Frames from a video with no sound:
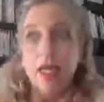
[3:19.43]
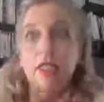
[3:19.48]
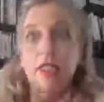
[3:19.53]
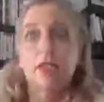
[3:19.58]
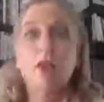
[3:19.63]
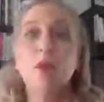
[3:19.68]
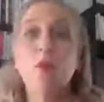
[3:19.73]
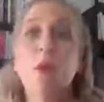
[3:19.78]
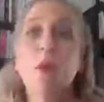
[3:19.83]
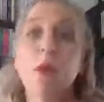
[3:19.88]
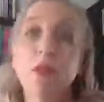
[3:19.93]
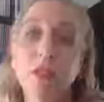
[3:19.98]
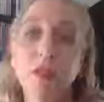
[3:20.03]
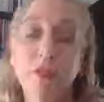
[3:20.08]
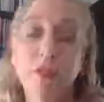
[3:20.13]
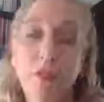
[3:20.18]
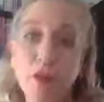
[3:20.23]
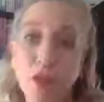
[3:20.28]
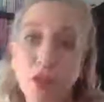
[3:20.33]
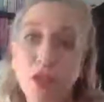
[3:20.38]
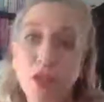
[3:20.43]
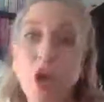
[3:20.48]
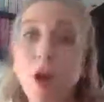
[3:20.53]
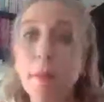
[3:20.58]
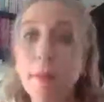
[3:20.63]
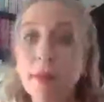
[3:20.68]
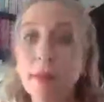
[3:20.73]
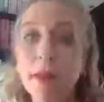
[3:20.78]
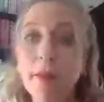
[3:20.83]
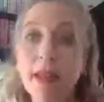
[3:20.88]
So you want to first
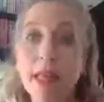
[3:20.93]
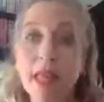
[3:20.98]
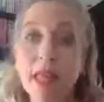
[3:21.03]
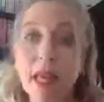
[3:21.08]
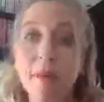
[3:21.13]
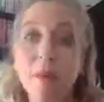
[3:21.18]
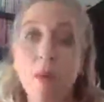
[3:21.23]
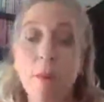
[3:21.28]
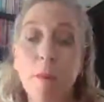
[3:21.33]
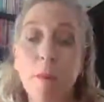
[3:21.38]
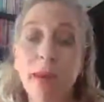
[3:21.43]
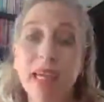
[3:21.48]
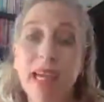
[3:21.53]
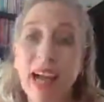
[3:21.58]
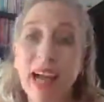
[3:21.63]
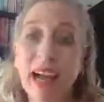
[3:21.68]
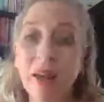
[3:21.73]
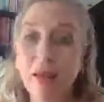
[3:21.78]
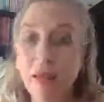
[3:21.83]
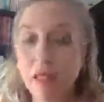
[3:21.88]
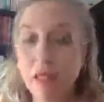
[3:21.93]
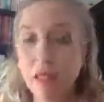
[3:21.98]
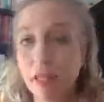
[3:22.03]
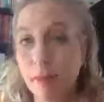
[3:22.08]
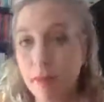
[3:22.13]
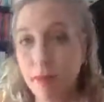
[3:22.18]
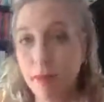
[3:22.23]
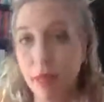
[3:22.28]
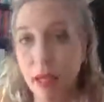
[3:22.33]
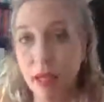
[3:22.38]
compliment them or pick out
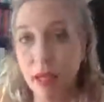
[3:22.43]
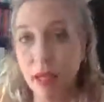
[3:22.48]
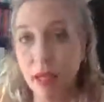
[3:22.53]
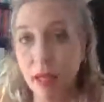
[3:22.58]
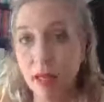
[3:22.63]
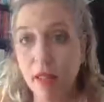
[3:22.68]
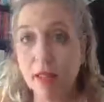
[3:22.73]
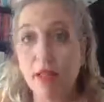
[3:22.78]
something